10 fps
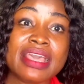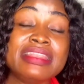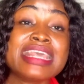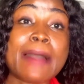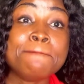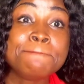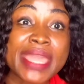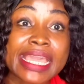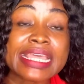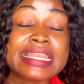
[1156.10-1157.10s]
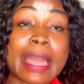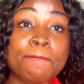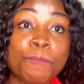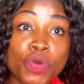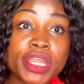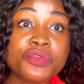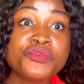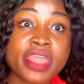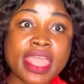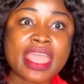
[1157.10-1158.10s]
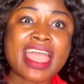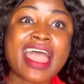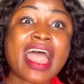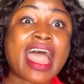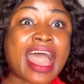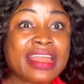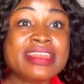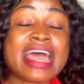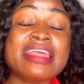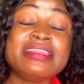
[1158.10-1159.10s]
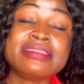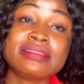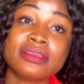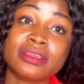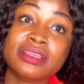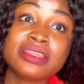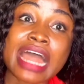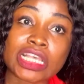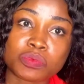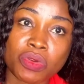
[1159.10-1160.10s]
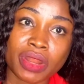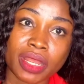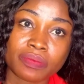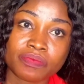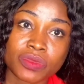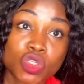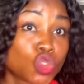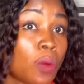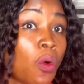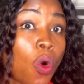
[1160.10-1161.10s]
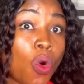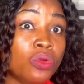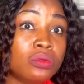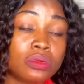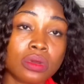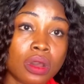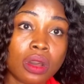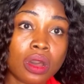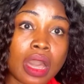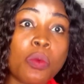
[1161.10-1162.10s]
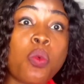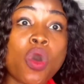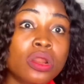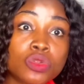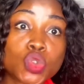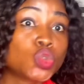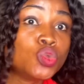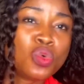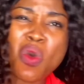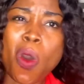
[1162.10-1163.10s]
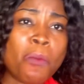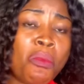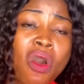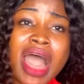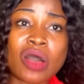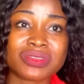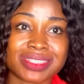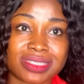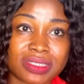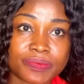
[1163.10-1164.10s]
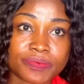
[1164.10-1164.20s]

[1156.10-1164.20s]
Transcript: They are making their money here, and they are in diaspora. Some own 1, 2, or more houses.